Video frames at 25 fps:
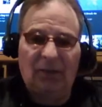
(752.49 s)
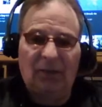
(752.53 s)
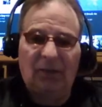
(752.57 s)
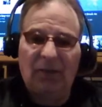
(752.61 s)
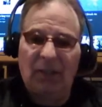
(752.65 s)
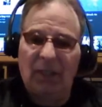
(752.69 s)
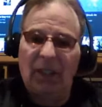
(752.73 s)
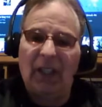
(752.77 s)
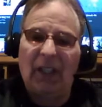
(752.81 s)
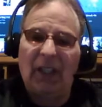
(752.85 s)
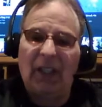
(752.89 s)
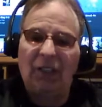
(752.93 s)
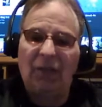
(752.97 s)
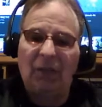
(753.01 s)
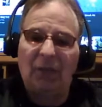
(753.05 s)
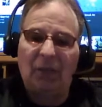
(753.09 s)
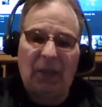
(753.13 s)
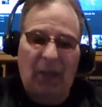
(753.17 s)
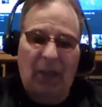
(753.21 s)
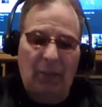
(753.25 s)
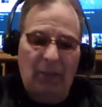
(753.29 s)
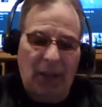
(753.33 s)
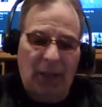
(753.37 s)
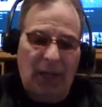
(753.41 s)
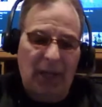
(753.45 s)
Yeah, that's what
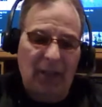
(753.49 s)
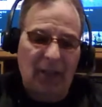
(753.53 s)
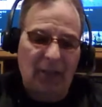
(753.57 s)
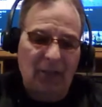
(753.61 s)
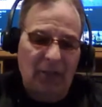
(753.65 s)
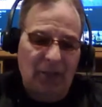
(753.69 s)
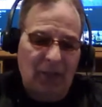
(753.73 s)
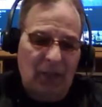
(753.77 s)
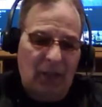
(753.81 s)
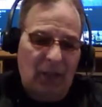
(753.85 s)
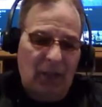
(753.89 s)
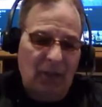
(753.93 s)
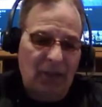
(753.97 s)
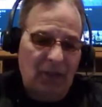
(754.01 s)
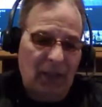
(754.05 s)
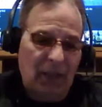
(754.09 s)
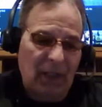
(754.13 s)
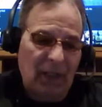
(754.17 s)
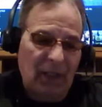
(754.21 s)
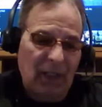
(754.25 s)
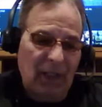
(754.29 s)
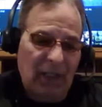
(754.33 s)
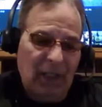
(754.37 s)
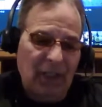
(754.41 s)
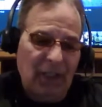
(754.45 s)
they paid themselves.
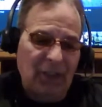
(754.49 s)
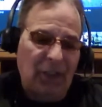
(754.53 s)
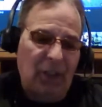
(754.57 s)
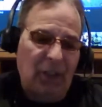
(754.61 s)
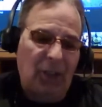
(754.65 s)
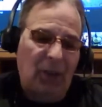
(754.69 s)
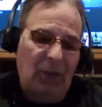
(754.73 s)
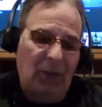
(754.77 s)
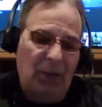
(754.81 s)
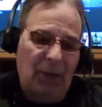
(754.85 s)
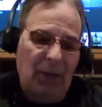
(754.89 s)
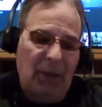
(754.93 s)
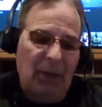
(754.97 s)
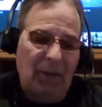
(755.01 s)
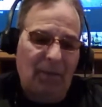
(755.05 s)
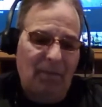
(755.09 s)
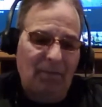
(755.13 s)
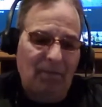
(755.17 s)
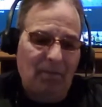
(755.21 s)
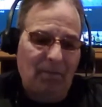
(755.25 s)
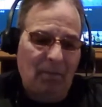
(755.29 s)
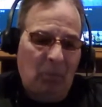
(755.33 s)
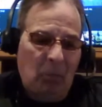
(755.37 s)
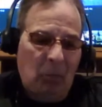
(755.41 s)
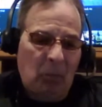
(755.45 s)
Here's a good one here.
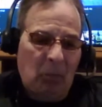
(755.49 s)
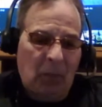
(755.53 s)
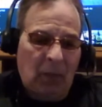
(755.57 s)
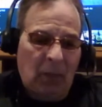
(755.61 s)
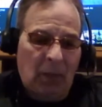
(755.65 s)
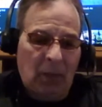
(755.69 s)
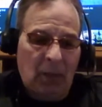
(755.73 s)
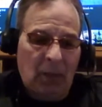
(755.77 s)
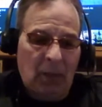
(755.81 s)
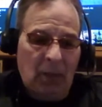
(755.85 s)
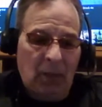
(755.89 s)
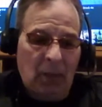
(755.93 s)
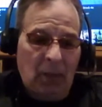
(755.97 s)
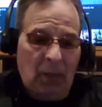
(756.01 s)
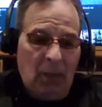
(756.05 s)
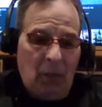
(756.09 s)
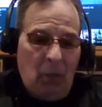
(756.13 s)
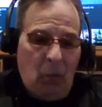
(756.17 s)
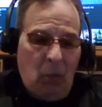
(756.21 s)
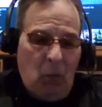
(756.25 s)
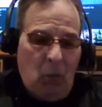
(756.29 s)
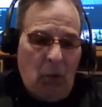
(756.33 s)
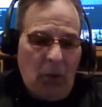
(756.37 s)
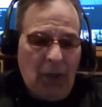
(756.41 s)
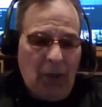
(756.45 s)

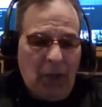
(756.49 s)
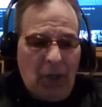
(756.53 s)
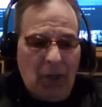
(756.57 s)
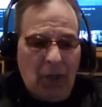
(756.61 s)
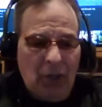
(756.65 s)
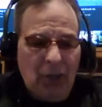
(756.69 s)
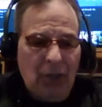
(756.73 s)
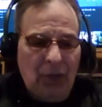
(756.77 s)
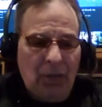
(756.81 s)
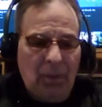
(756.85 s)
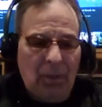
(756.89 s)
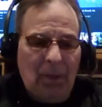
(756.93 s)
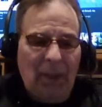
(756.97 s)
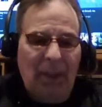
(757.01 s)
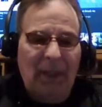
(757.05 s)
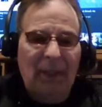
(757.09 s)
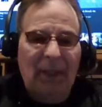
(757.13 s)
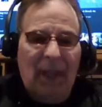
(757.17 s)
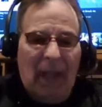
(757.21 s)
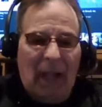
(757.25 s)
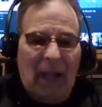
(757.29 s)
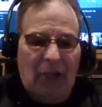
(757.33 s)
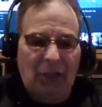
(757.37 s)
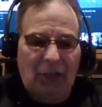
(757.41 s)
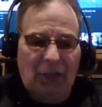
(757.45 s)
$100
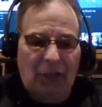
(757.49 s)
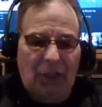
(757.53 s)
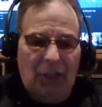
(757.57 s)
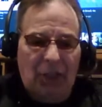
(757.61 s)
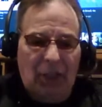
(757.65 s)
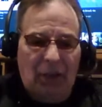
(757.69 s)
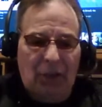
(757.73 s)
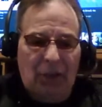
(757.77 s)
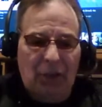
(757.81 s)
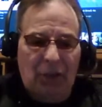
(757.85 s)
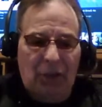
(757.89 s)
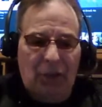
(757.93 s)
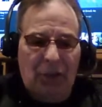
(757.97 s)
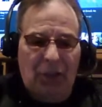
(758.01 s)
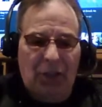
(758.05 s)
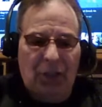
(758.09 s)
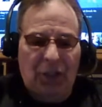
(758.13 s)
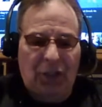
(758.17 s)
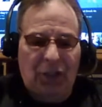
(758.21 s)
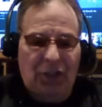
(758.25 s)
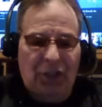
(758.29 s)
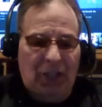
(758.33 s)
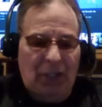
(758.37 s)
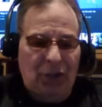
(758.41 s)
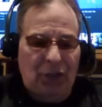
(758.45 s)
million are given to the
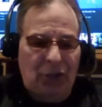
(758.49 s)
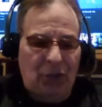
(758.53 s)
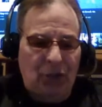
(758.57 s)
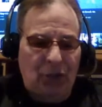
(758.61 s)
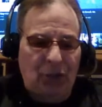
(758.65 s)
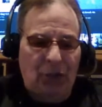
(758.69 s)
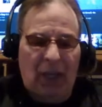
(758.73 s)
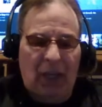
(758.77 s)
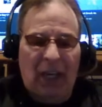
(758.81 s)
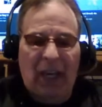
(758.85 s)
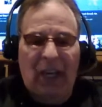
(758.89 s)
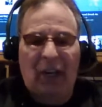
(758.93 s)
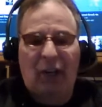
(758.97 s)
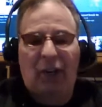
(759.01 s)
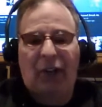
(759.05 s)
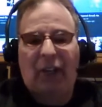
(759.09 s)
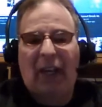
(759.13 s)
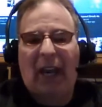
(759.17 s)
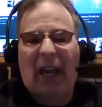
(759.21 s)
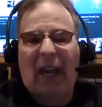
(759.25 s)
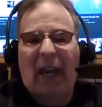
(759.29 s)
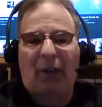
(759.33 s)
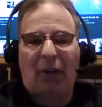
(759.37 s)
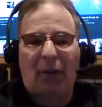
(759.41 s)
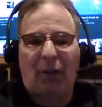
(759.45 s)
essential air
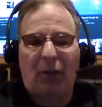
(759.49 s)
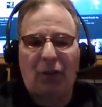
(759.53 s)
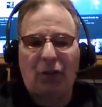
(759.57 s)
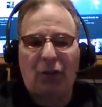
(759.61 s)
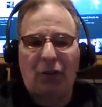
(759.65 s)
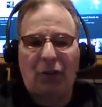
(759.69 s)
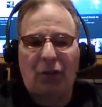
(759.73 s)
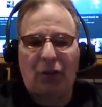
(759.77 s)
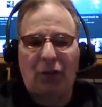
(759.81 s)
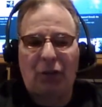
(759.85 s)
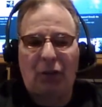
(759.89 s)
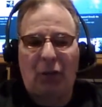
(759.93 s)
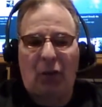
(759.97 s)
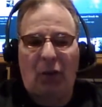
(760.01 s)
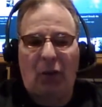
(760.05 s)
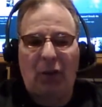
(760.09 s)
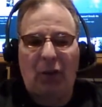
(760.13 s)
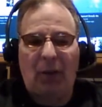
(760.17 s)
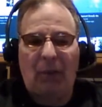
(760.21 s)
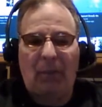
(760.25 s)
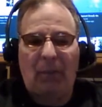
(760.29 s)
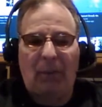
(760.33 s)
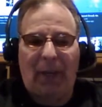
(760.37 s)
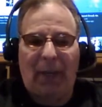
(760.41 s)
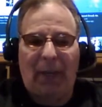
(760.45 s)
carriers. So all
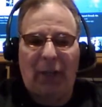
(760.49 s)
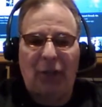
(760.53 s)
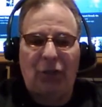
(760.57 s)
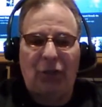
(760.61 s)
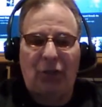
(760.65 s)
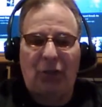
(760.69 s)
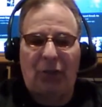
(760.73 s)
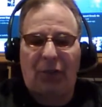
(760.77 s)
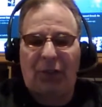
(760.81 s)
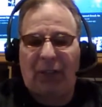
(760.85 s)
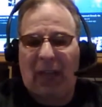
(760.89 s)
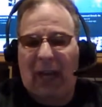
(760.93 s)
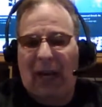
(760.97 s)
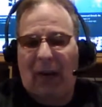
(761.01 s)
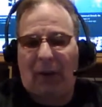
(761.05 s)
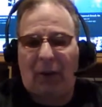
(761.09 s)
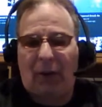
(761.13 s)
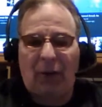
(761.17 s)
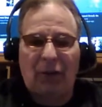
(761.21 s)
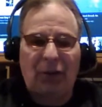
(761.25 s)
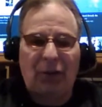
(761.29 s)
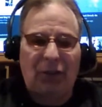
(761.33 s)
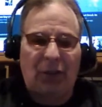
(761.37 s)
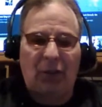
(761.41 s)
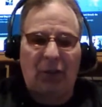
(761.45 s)
the major
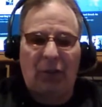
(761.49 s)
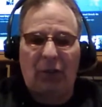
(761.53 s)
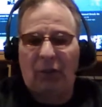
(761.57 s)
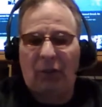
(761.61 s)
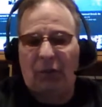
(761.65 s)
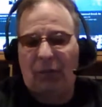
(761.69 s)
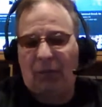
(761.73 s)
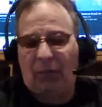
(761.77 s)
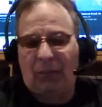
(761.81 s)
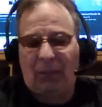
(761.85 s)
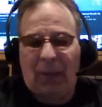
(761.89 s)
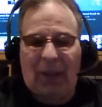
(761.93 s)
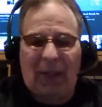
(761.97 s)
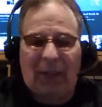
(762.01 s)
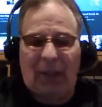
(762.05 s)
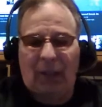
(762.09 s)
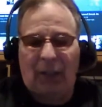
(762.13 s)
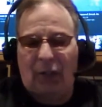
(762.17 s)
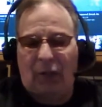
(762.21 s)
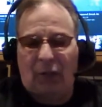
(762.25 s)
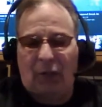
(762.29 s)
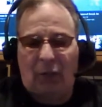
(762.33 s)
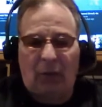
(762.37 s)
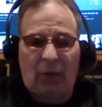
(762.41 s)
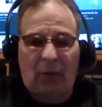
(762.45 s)
carriers that go back
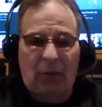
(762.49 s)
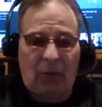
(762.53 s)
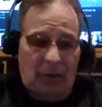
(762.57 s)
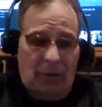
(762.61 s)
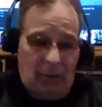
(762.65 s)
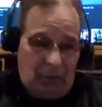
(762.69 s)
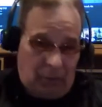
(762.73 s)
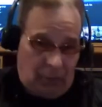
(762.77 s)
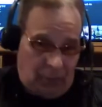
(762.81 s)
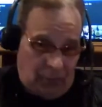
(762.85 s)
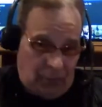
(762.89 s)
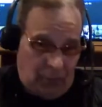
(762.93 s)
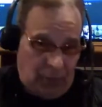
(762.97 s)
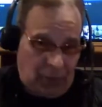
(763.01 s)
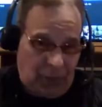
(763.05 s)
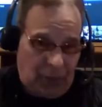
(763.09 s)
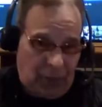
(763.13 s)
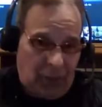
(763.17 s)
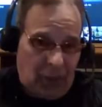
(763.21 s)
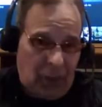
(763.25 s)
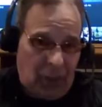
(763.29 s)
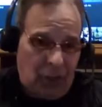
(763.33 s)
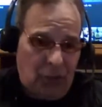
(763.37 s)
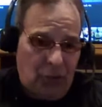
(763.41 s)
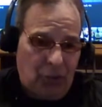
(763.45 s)
and across
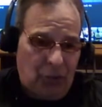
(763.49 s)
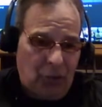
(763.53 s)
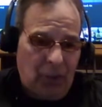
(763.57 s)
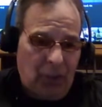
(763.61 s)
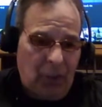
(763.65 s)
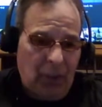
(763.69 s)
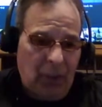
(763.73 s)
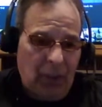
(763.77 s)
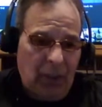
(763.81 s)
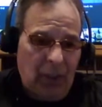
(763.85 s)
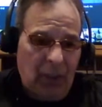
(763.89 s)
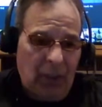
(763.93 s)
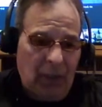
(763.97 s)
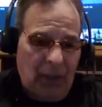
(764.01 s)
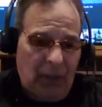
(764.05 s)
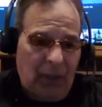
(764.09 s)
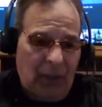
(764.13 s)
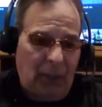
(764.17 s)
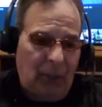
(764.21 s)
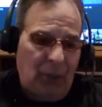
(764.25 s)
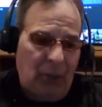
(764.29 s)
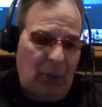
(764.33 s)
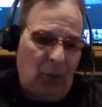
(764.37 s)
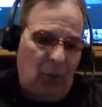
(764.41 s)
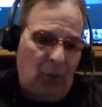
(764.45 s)
the country,
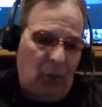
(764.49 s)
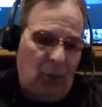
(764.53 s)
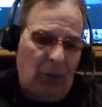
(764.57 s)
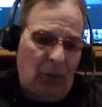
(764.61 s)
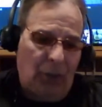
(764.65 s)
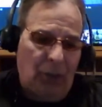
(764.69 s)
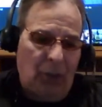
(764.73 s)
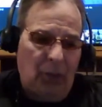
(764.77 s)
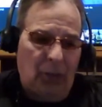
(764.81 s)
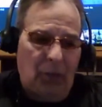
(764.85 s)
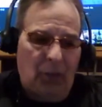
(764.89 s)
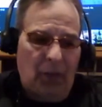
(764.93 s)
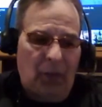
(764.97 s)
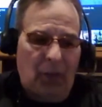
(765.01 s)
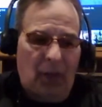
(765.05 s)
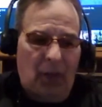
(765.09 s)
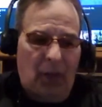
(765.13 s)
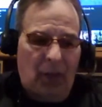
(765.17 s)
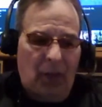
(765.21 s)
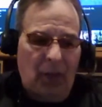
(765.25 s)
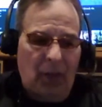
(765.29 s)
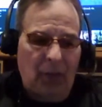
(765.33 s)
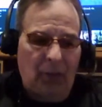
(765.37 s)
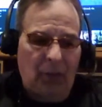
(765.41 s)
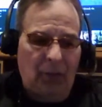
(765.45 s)
they're rewarded with
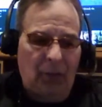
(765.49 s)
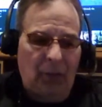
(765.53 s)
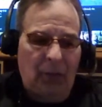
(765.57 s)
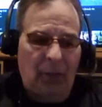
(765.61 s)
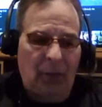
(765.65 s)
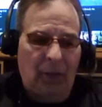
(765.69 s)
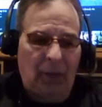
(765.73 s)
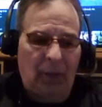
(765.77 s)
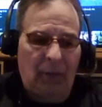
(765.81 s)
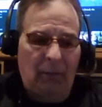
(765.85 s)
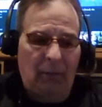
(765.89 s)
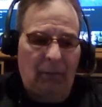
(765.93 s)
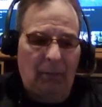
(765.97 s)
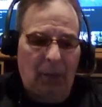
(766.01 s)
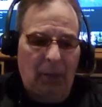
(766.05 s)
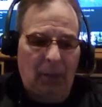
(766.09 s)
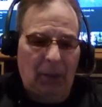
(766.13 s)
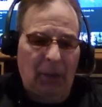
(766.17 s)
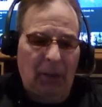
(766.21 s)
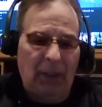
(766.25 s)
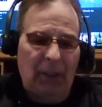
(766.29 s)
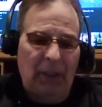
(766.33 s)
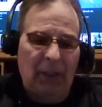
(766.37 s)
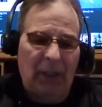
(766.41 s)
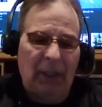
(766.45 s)
$100
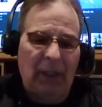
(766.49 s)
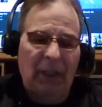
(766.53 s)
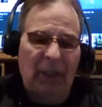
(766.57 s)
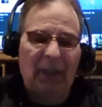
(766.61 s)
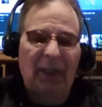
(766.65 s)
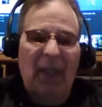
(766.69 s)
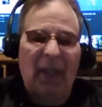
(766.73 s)
million.